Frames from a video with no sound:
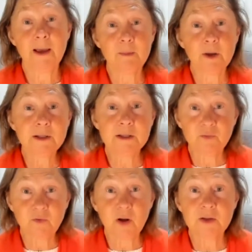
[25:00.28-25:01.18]
mothers
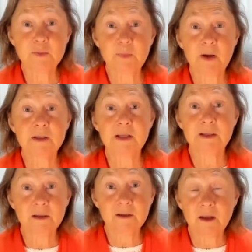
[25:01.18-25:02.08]
and fathers passed
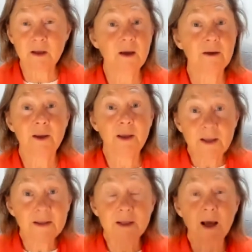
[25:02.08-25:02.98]
in
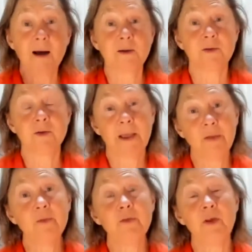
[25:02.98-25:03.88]
intact,
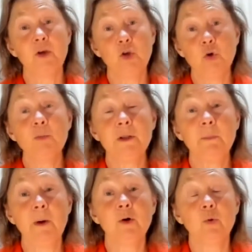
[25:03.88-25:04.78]
healthy human
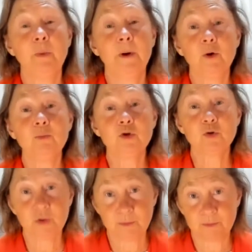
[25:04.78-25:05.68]
microbiome
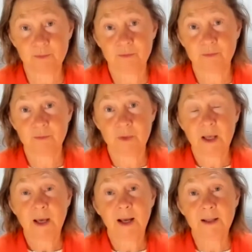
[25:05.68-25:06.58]
to them.
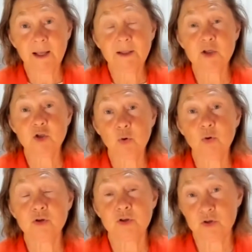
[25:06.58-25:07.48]
And that is your
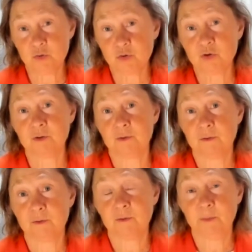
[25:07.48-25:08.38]
constitution,
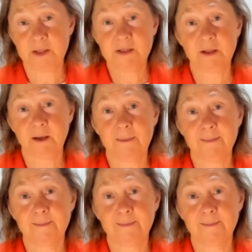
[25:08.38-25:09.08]
basically.